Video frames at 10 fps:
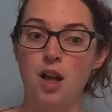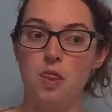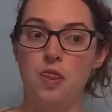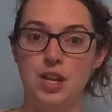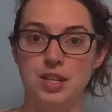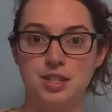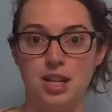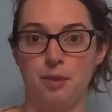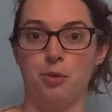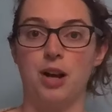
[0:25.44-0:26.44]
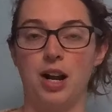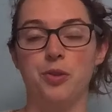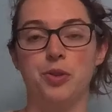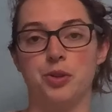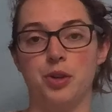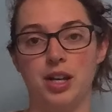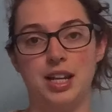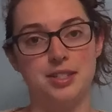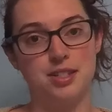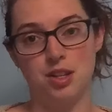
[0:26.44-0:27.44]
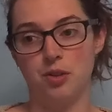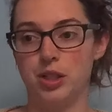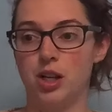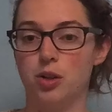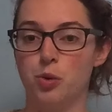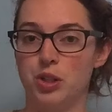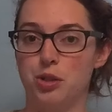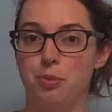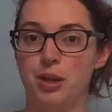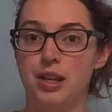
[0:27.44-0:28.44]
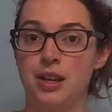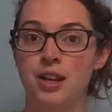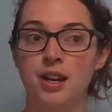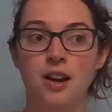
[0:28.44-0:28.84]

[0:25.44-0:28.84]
This time around, they're not necessarily all going to be